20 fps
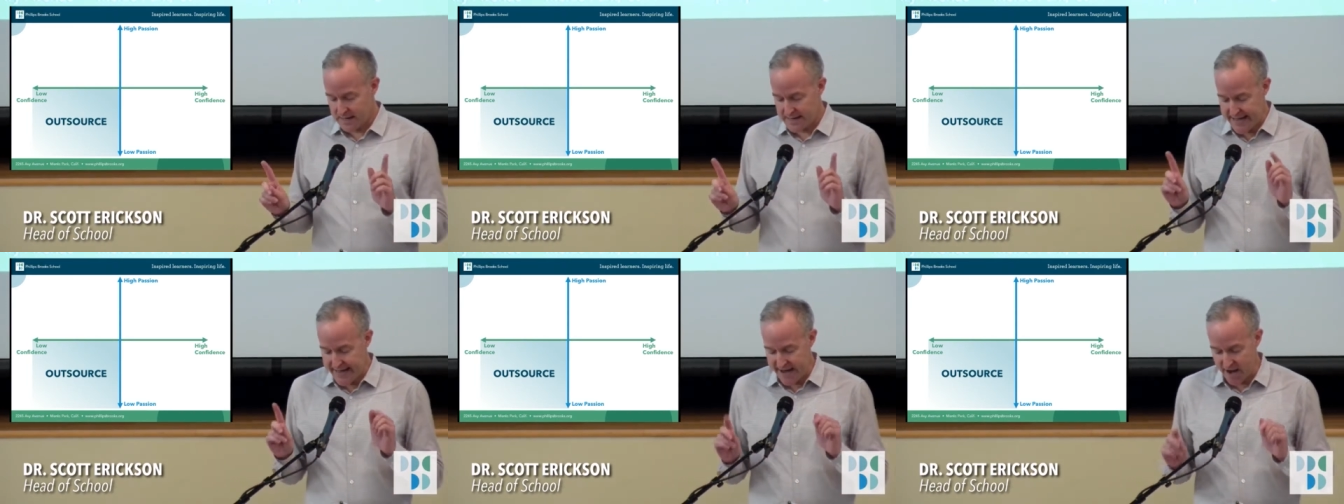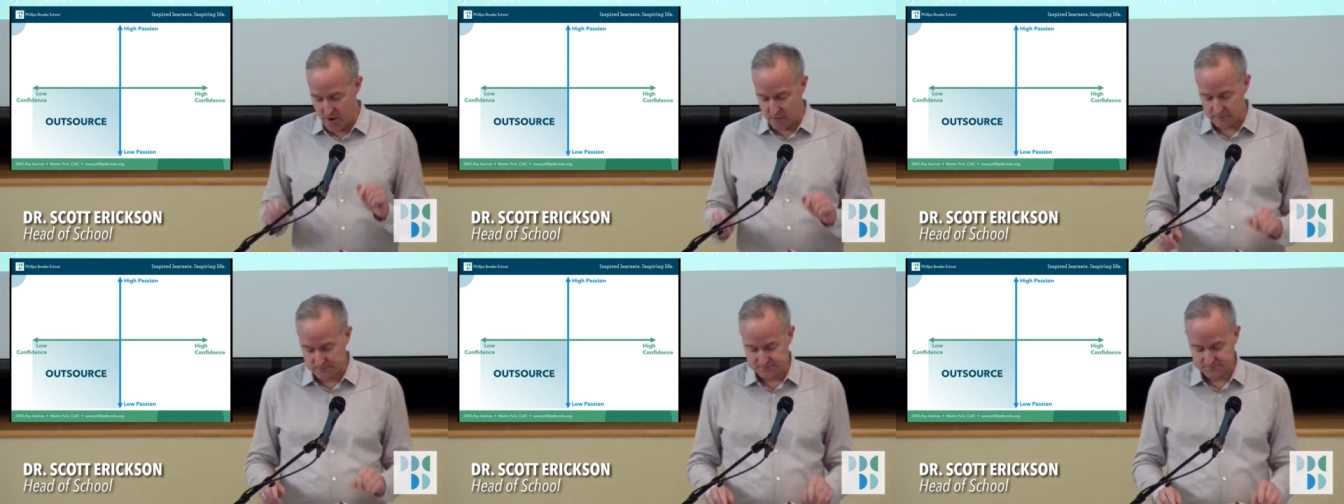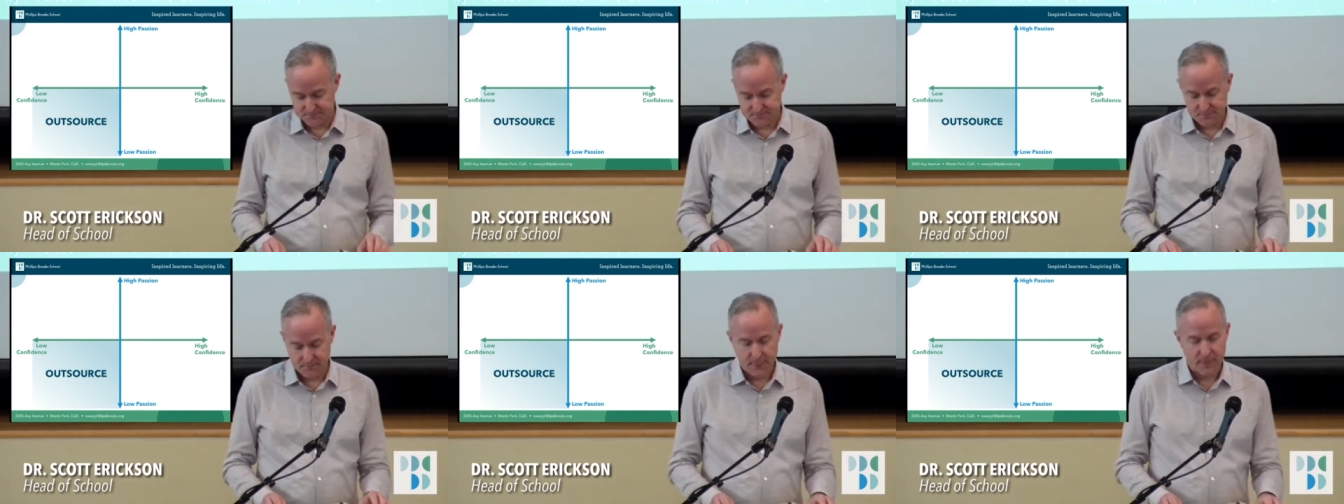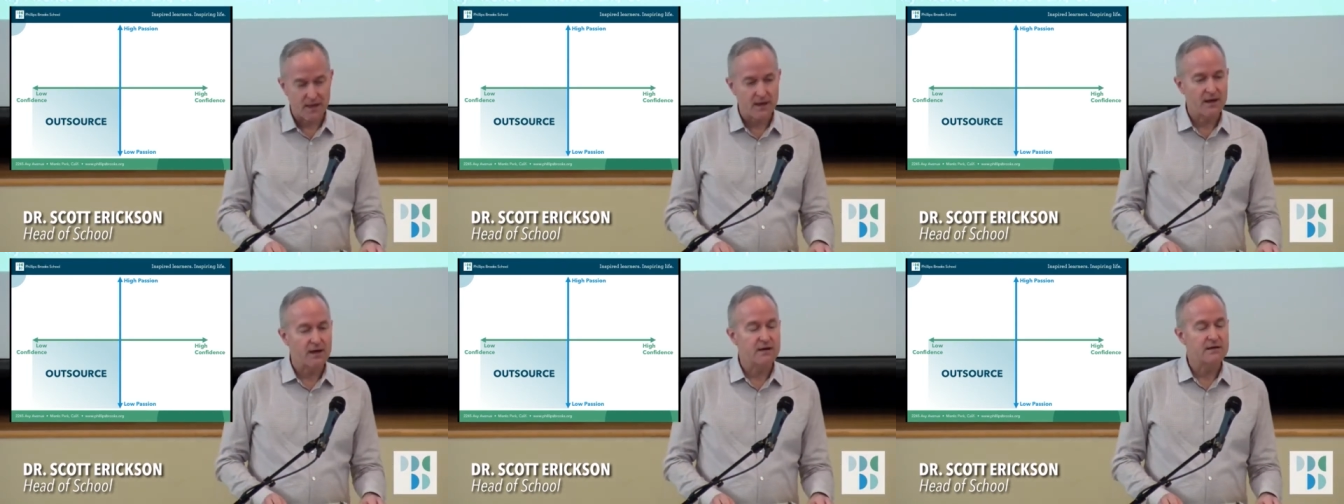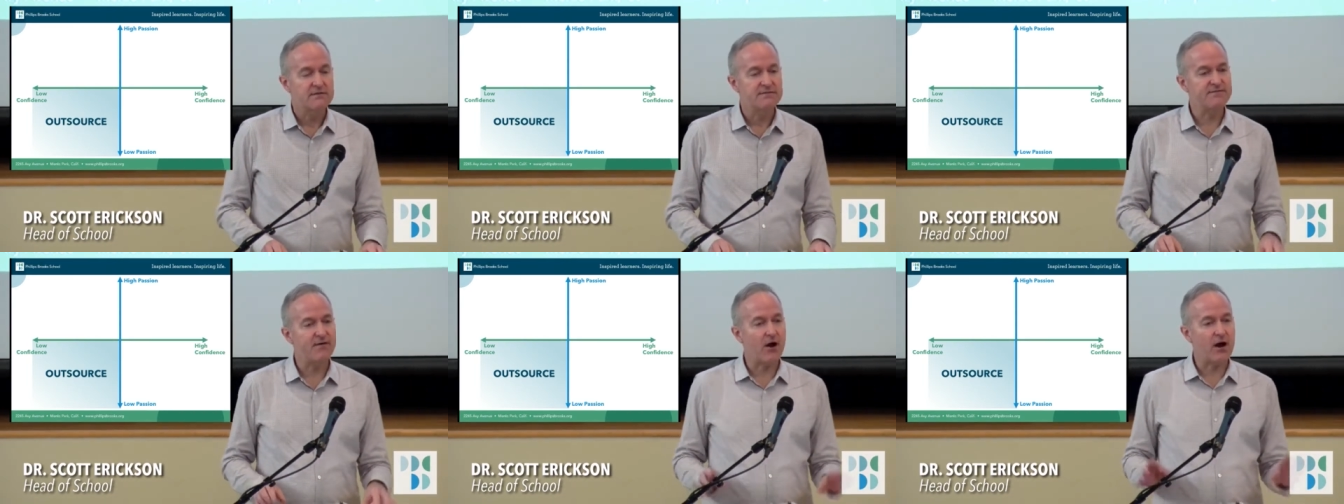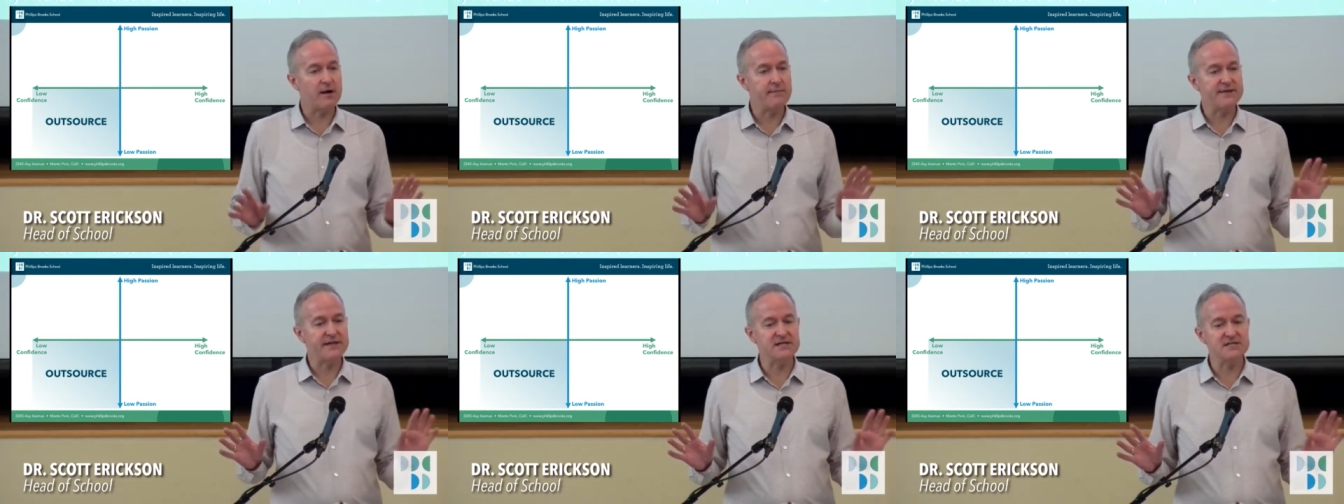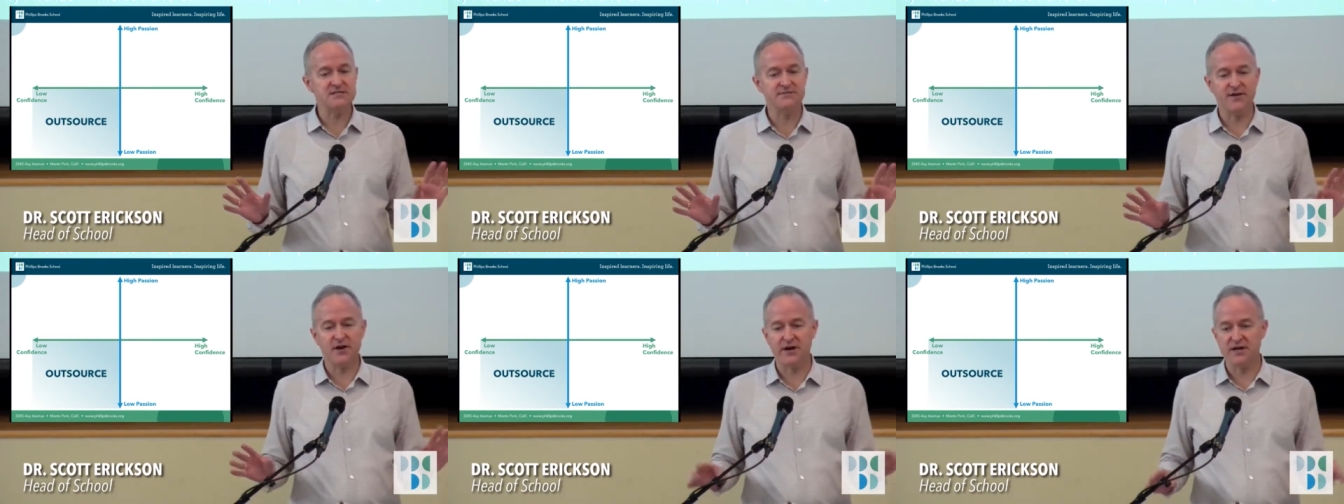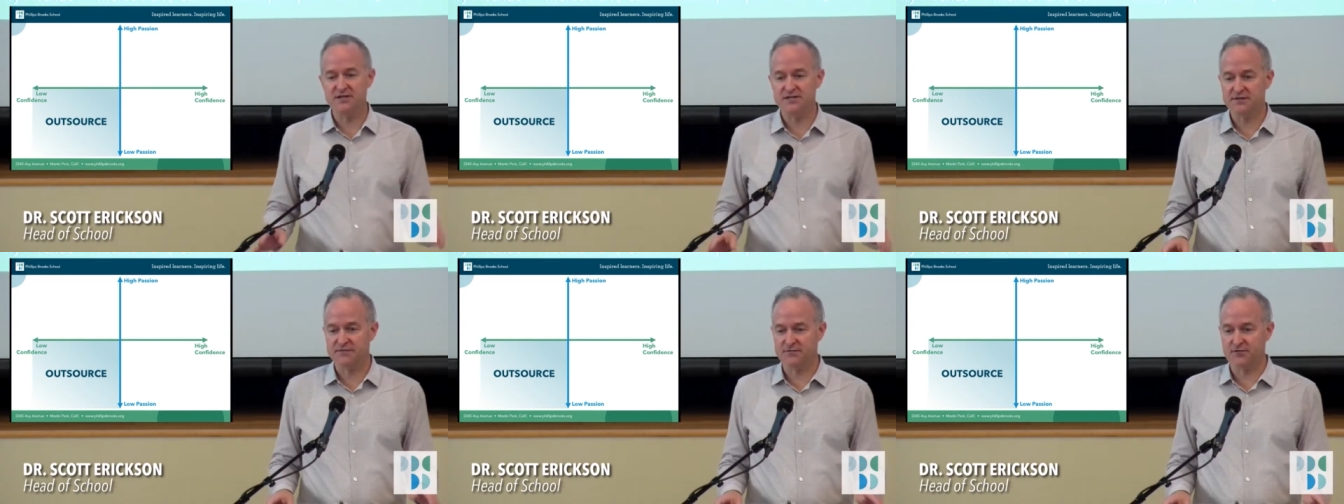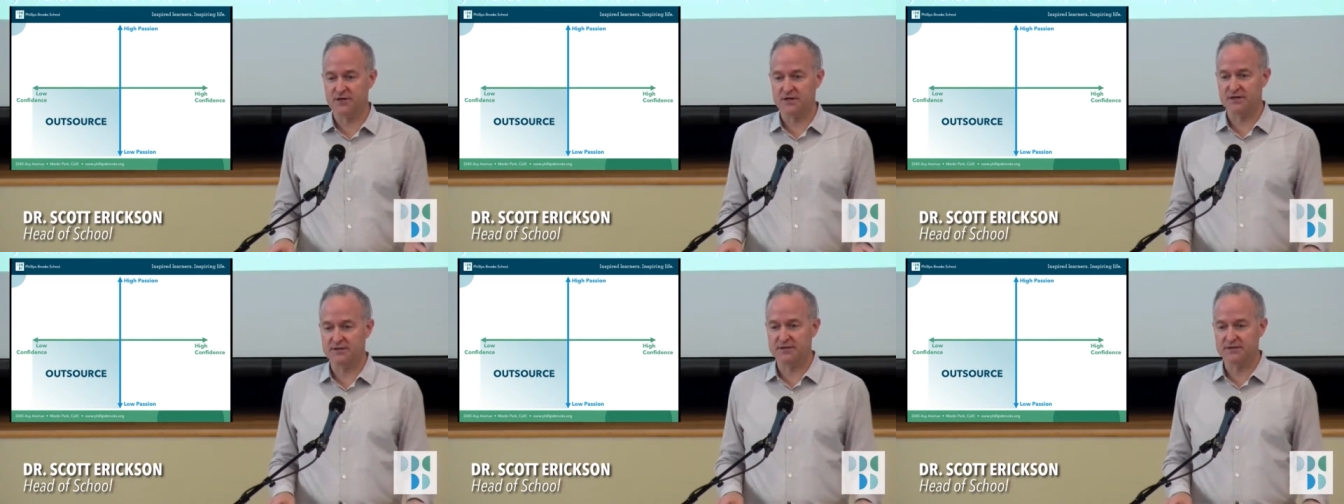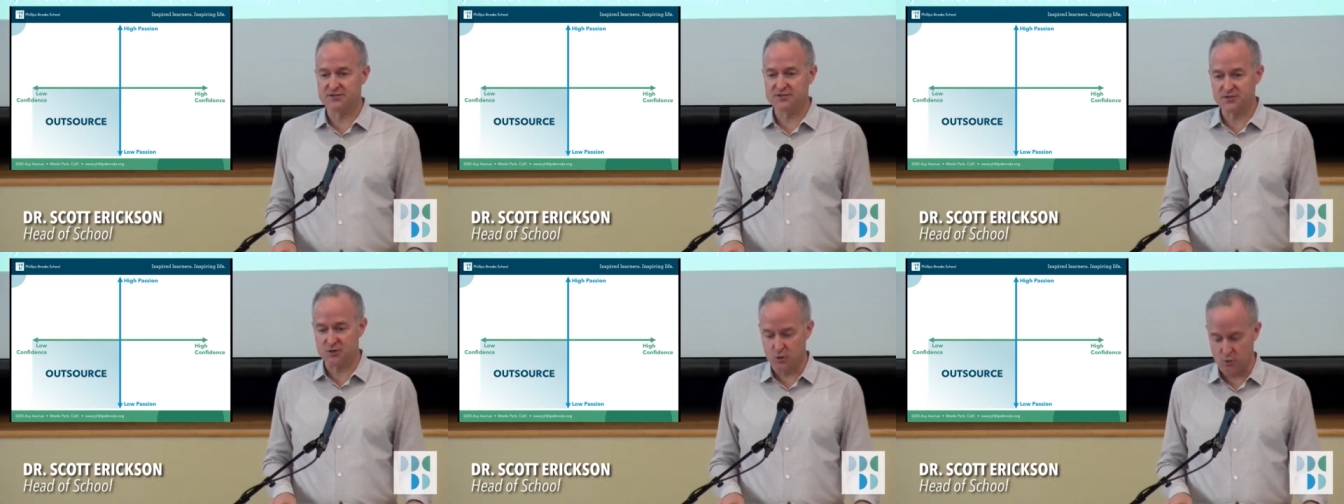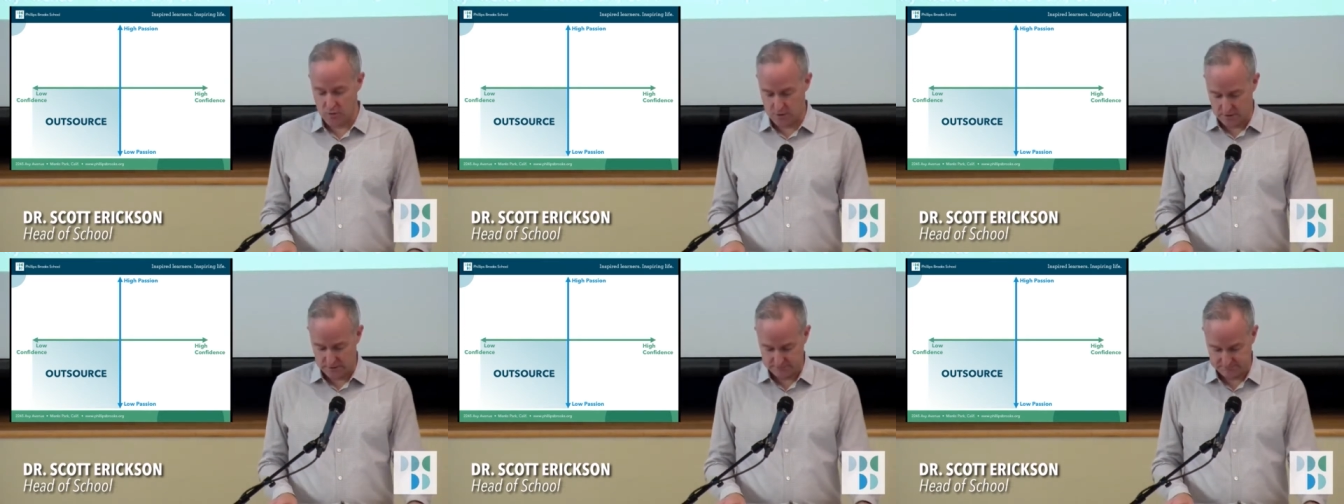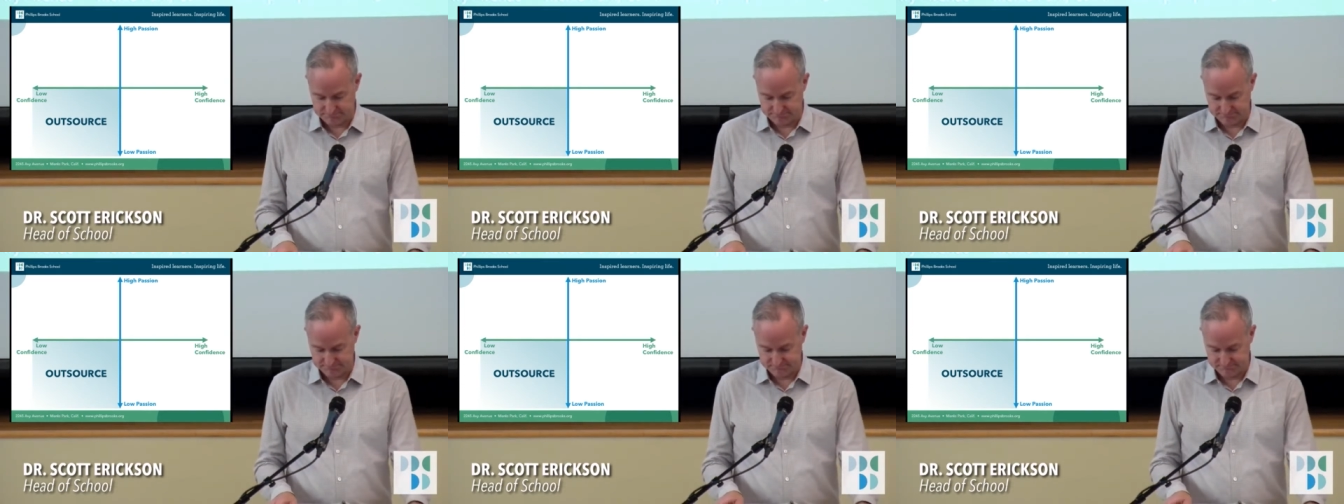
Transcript: Now, farming is very different than school.